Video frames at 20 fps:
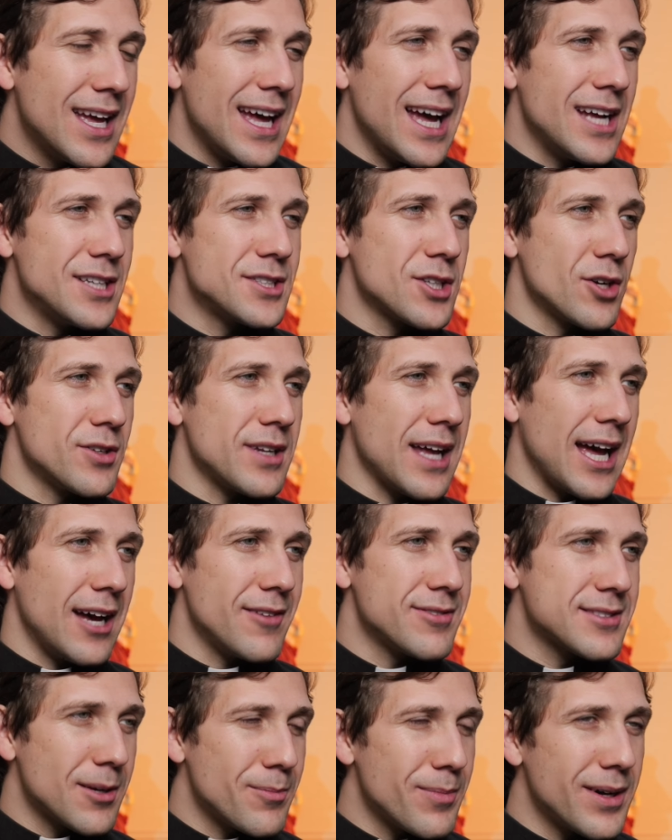And so to
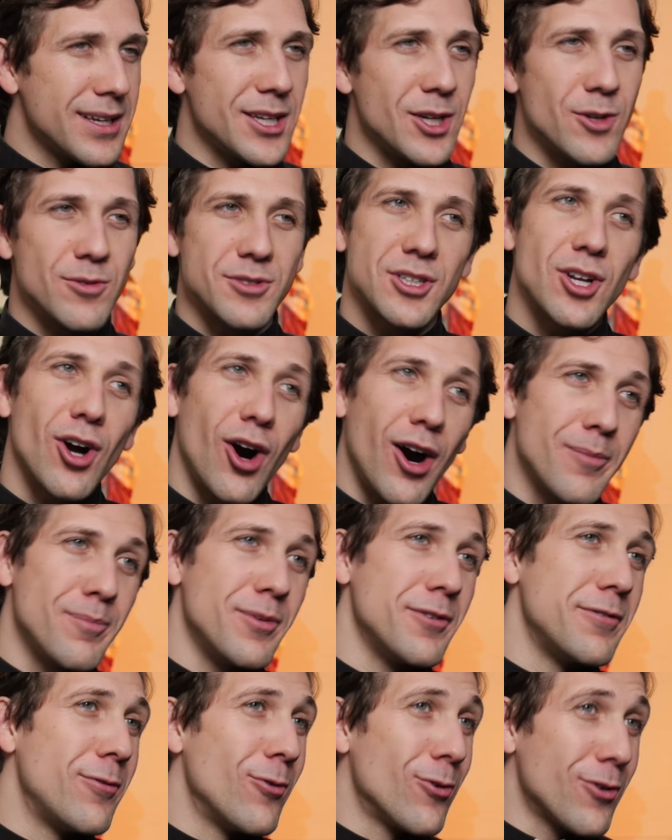have somebody who's gone
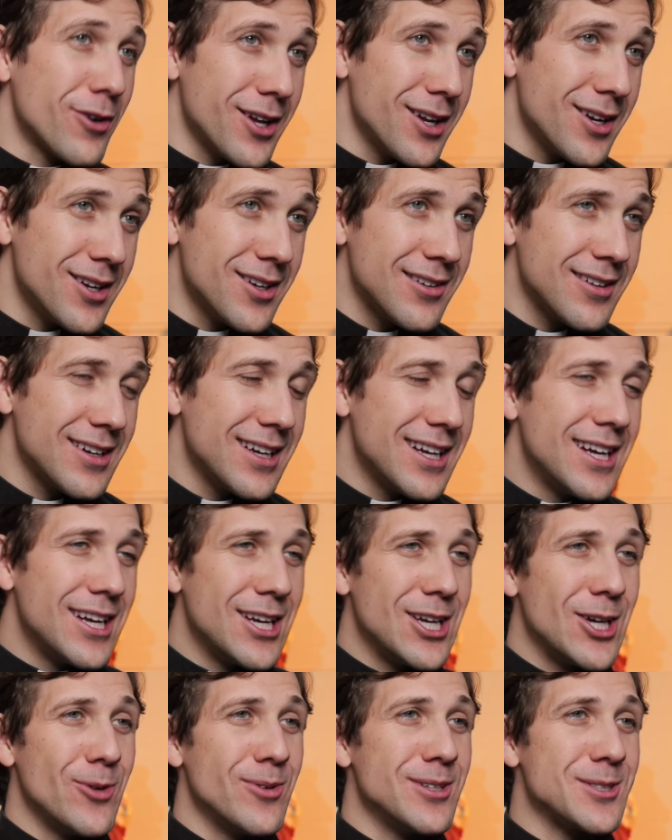before you,
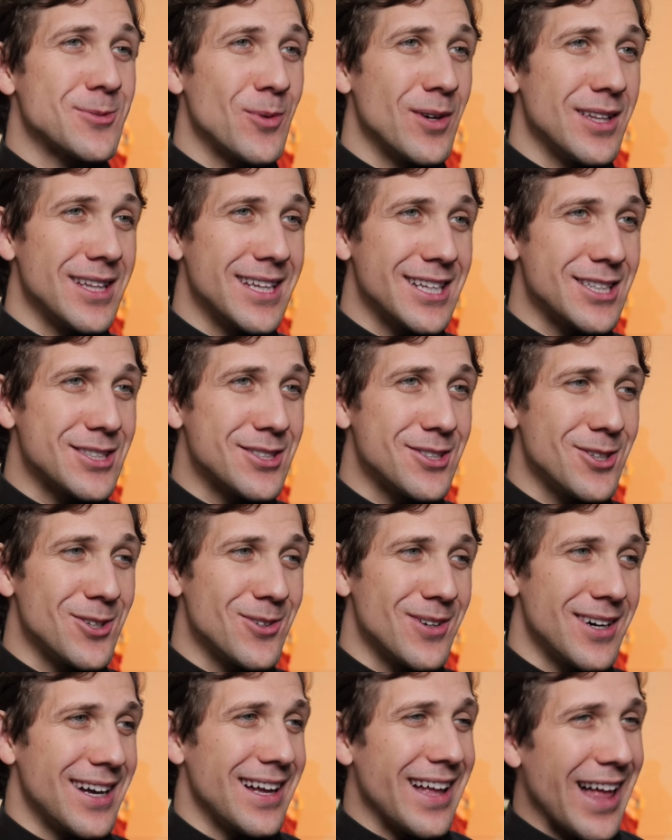who is willing
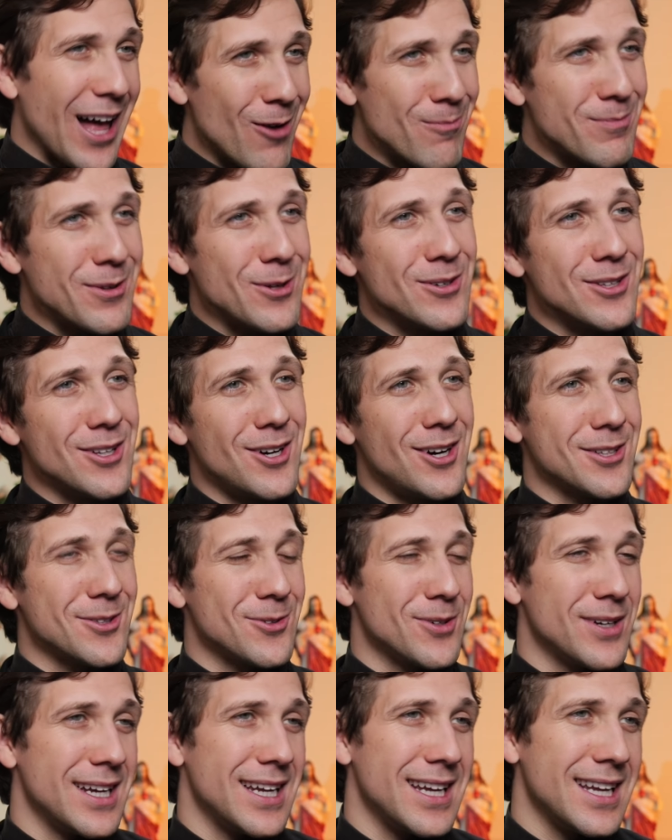to help you along the
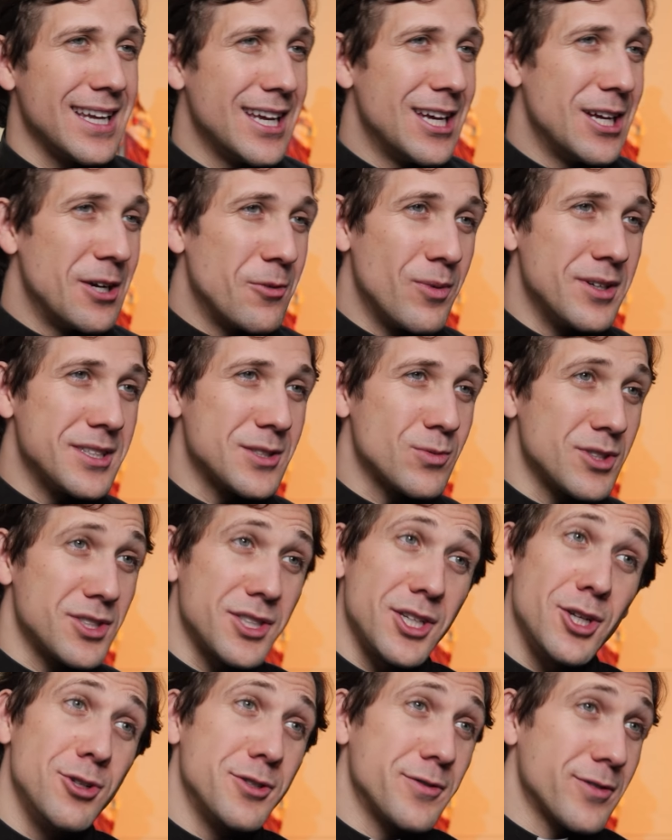way, was
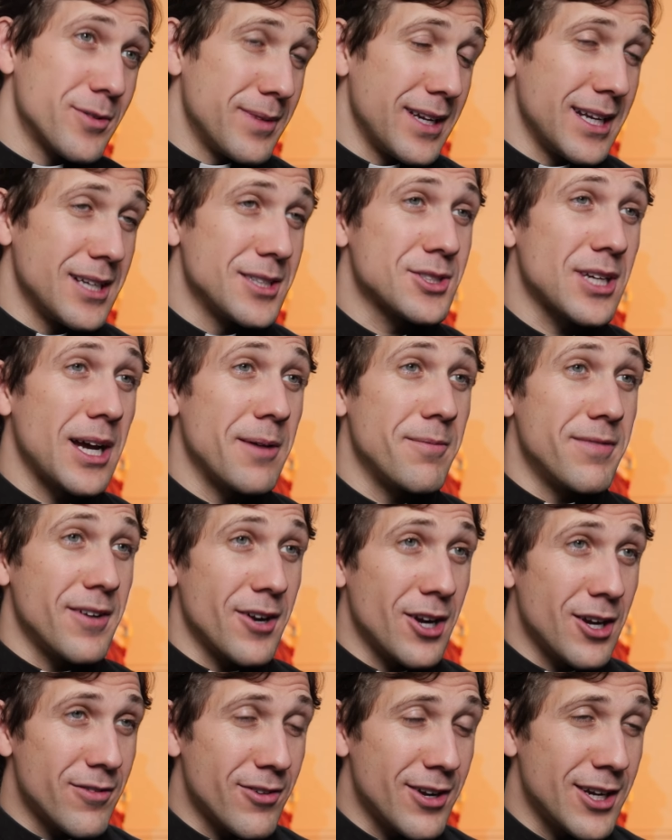huge for me. So I'm
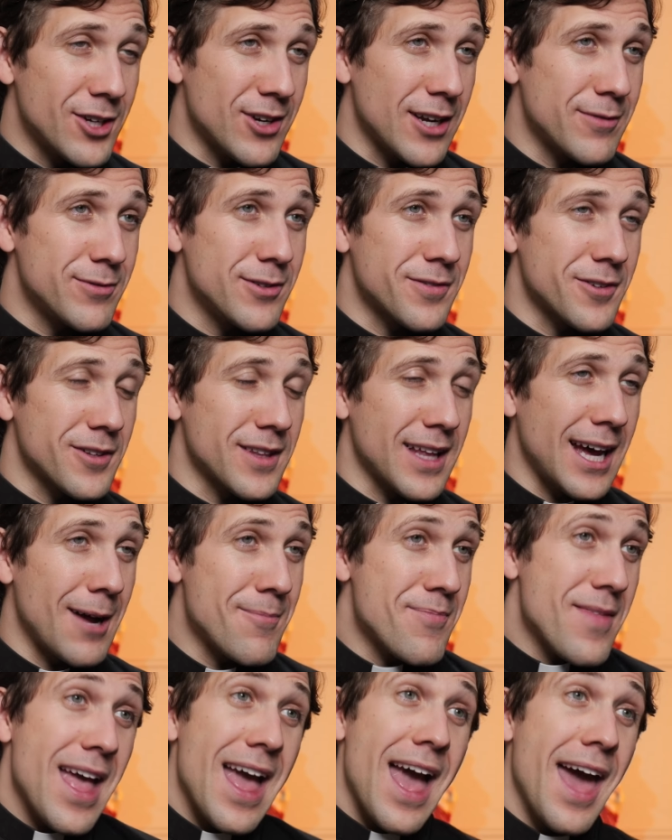very, very grateful for that.
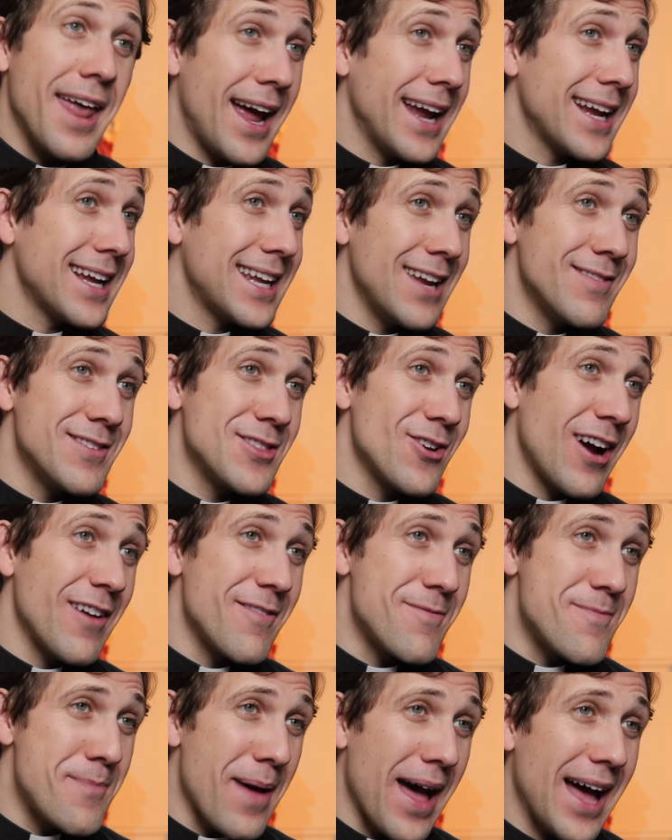And I, even though
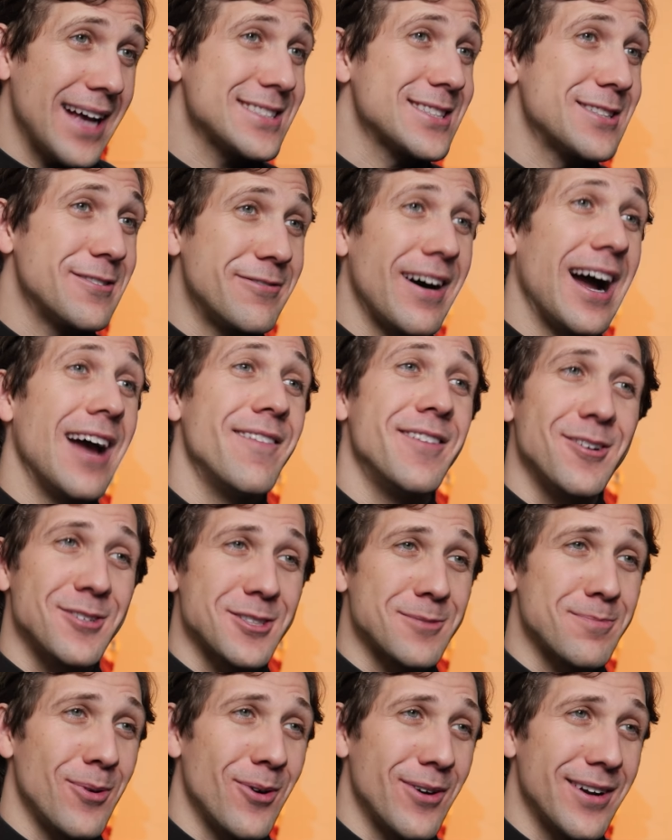I've passed the 5
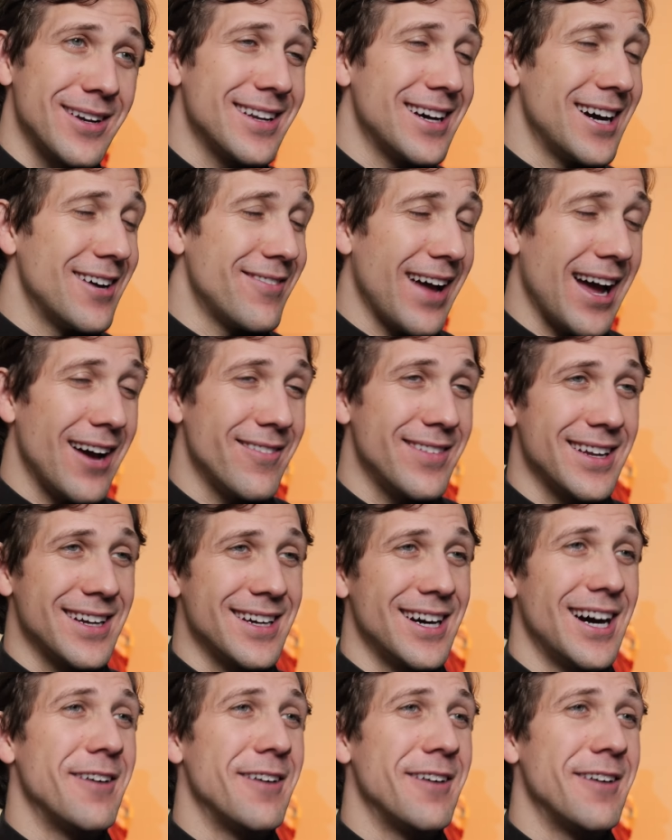years point of having an